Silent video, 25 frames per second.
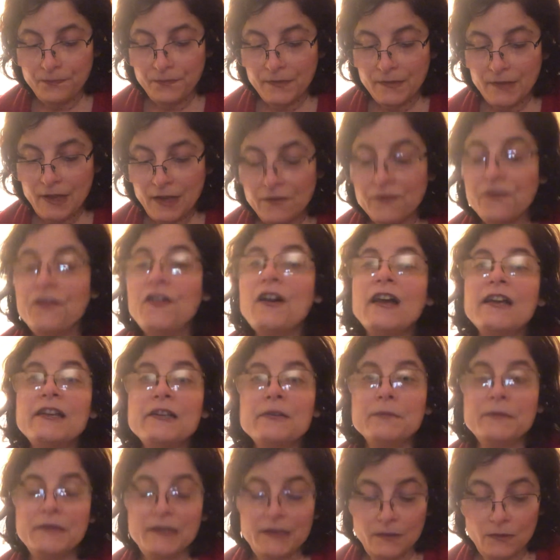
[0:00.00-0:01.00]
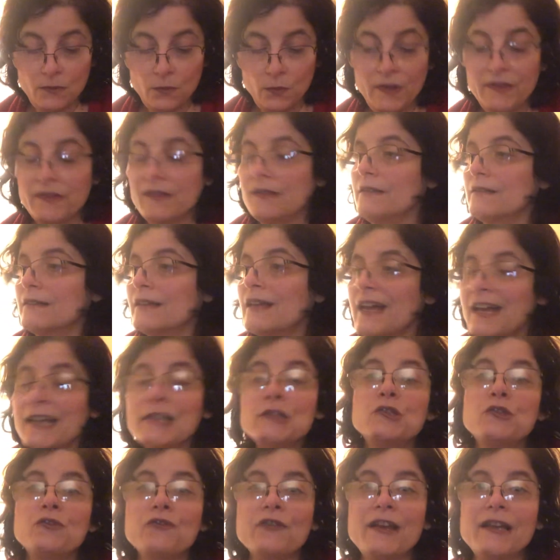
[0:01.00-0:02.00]
environment with
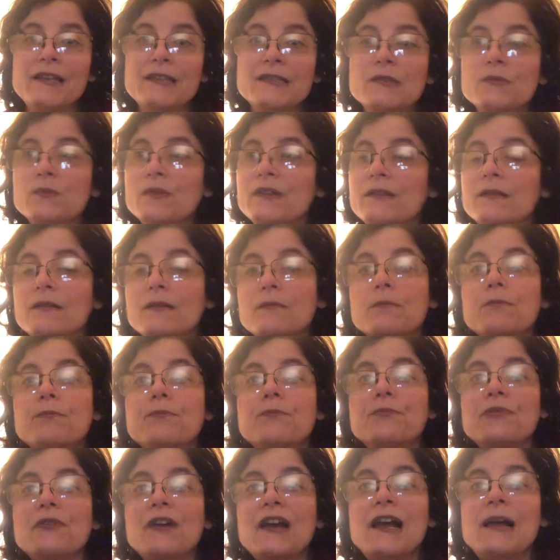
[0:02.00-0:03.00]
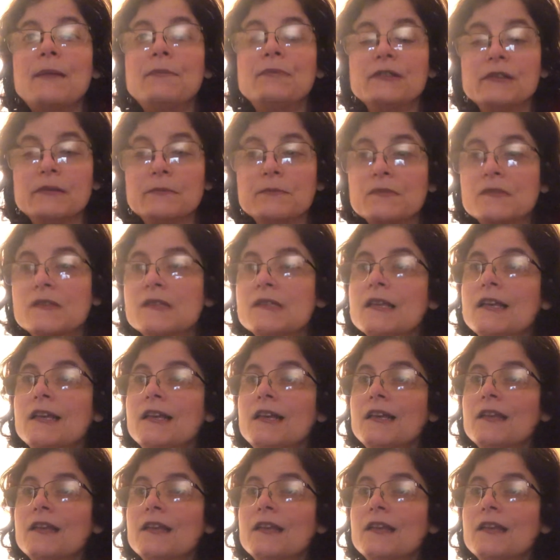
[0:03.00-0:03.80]
contrasts, with problems